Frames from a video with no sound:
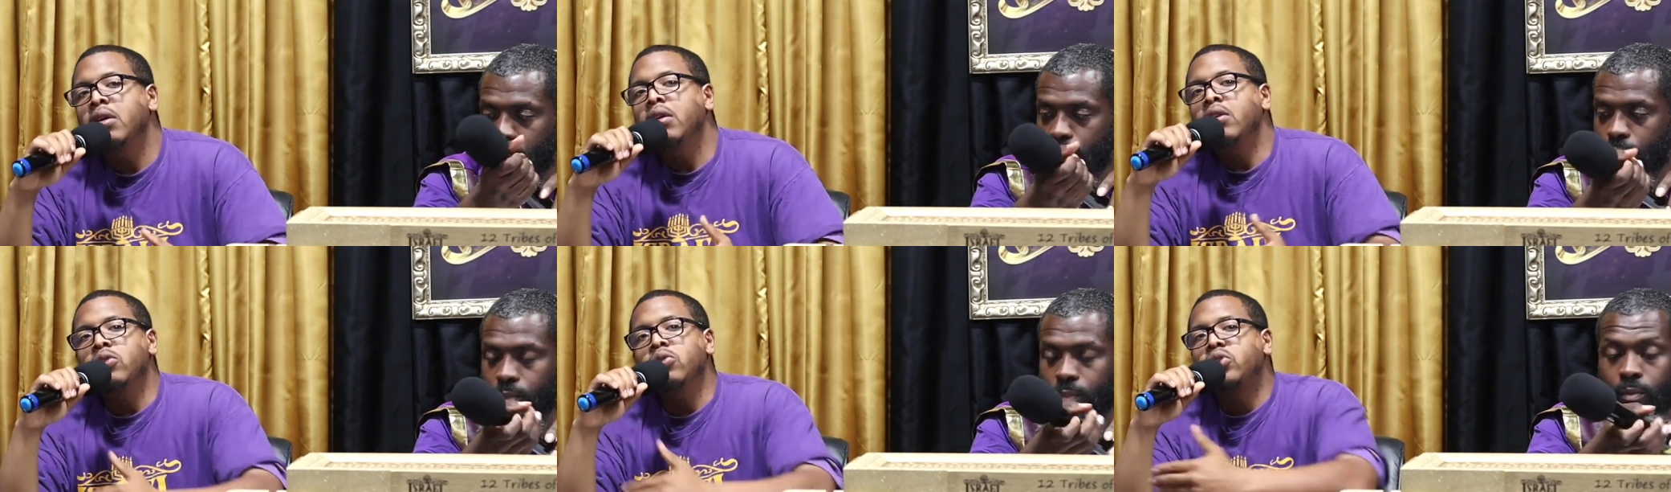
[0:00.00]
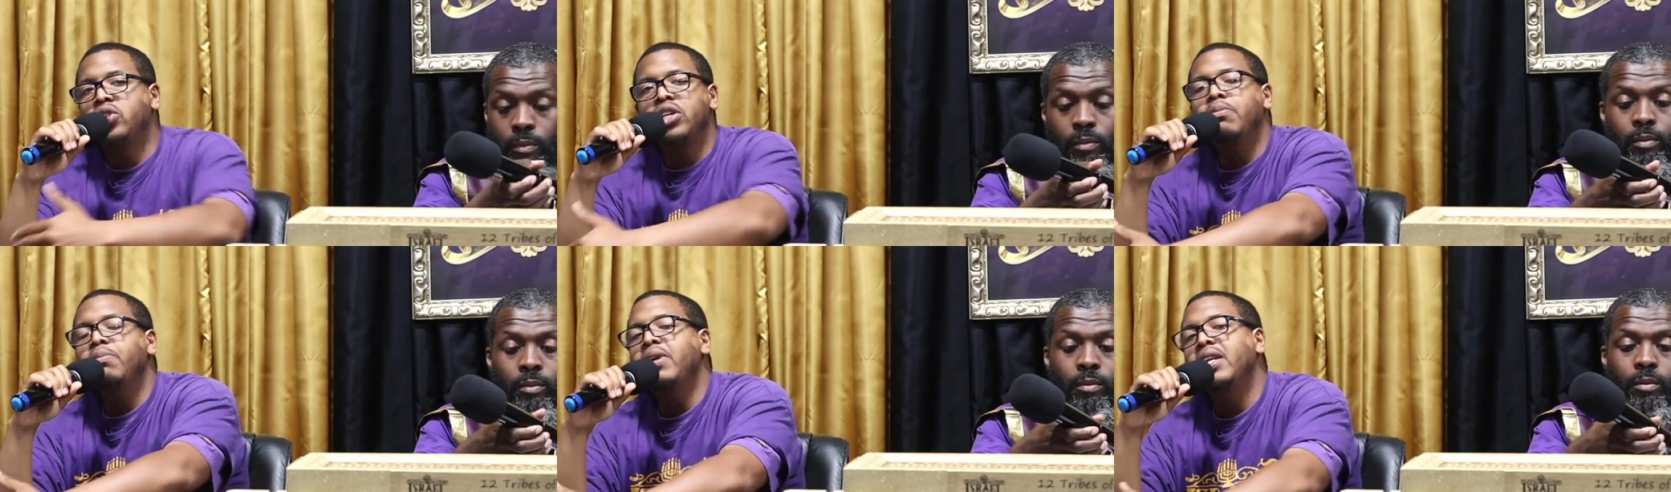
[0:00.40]
Speaker 1: You
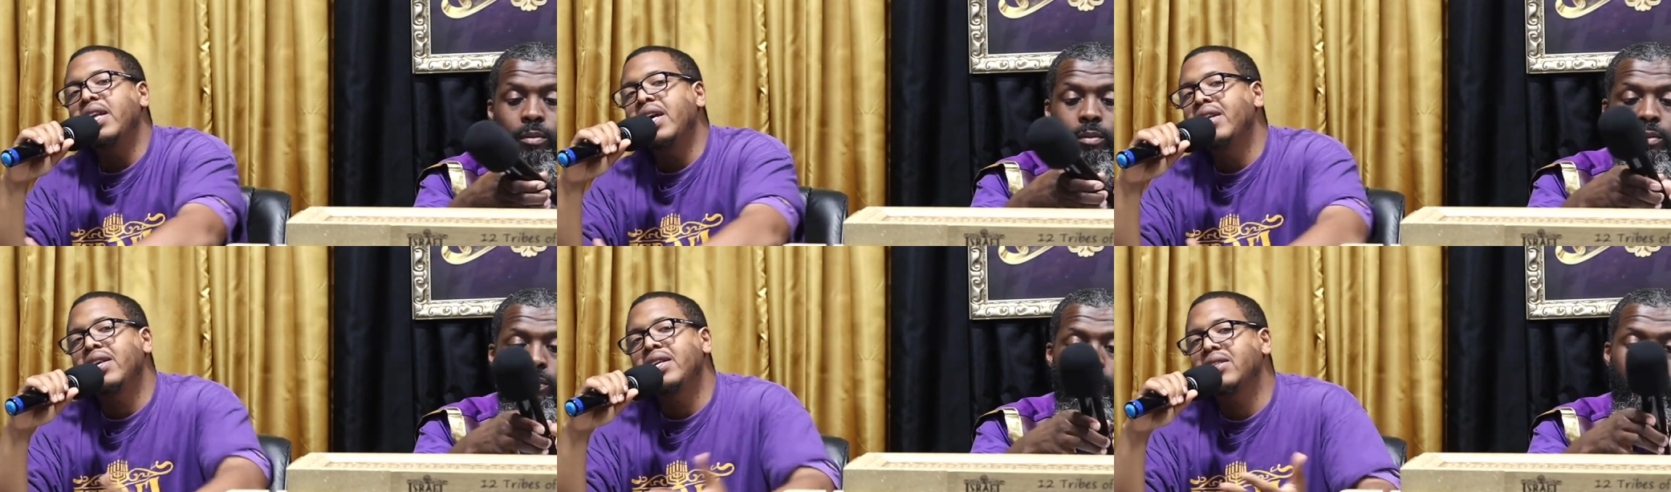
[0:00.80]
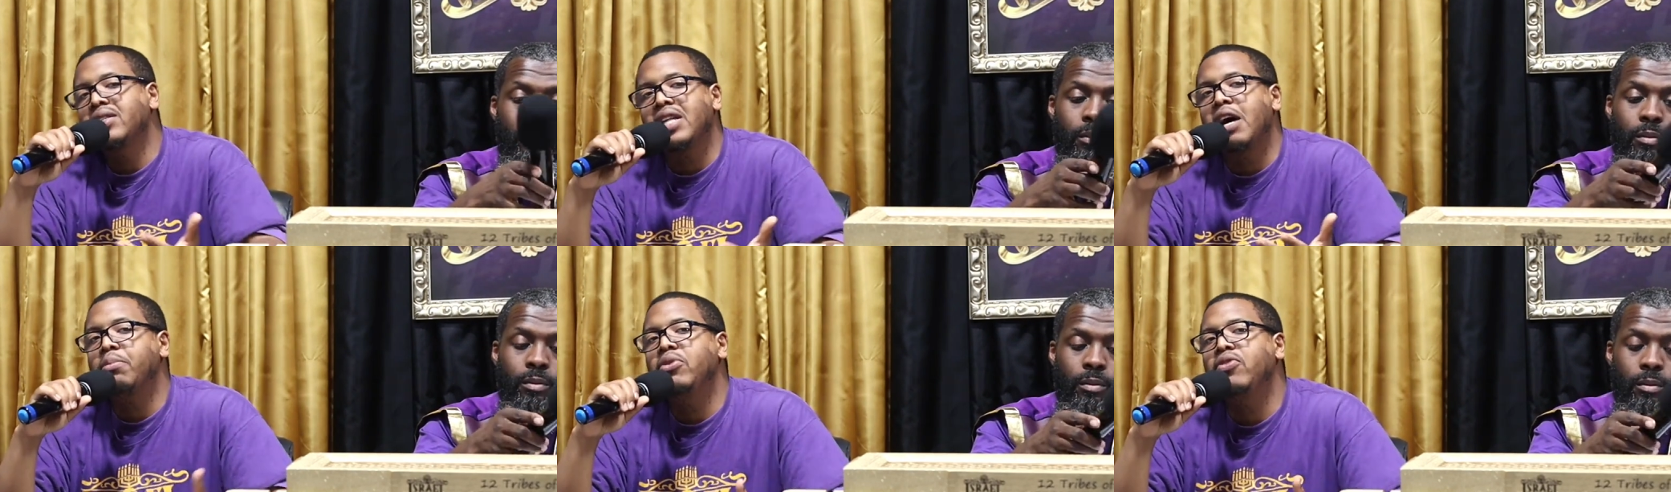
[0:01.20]
shouldn't be letting none
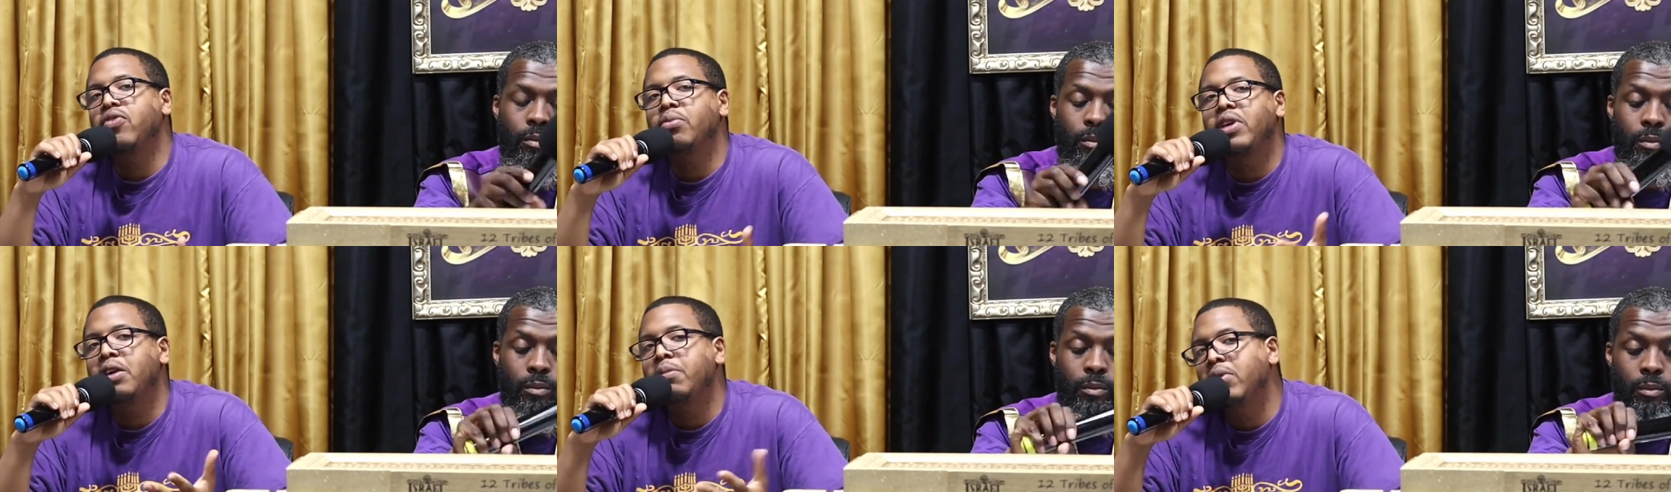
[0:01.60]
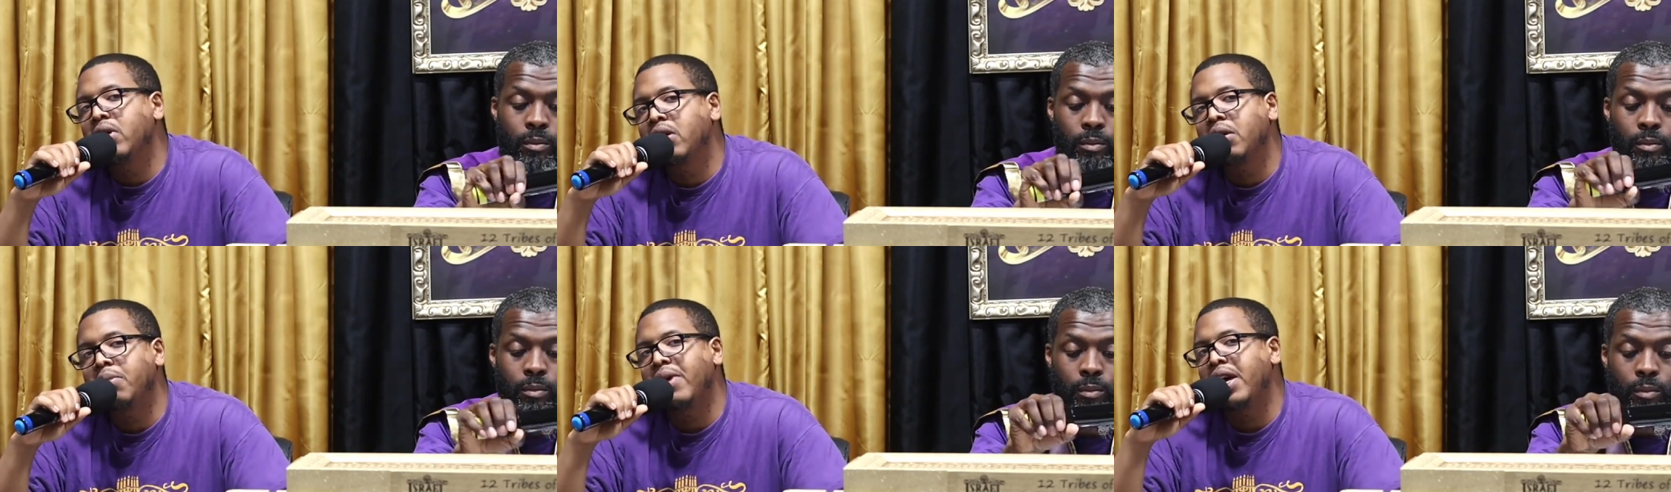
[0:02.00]
stop you from keeping the
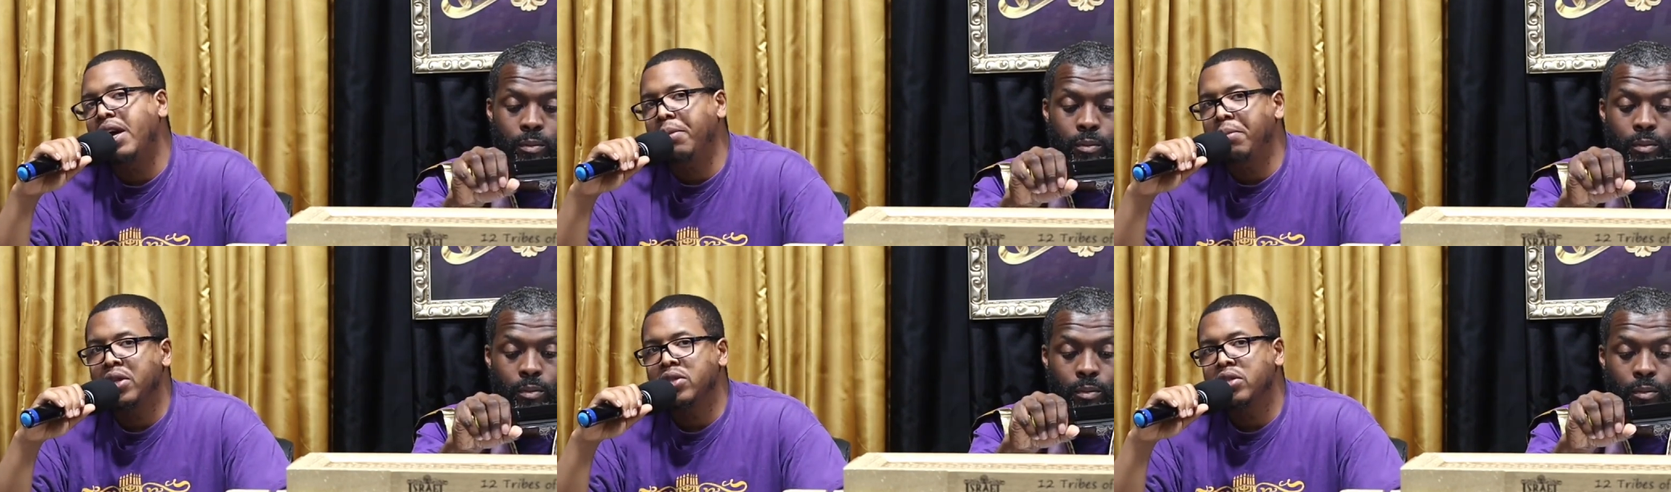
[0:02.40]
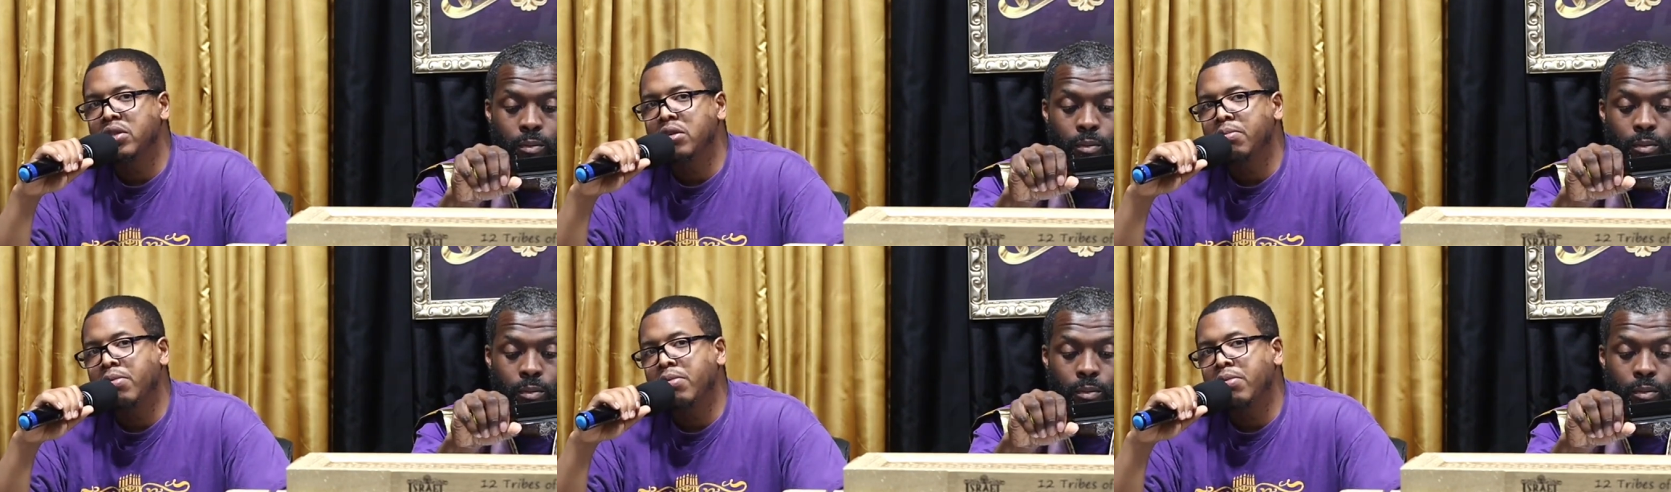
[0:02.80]
commandments. But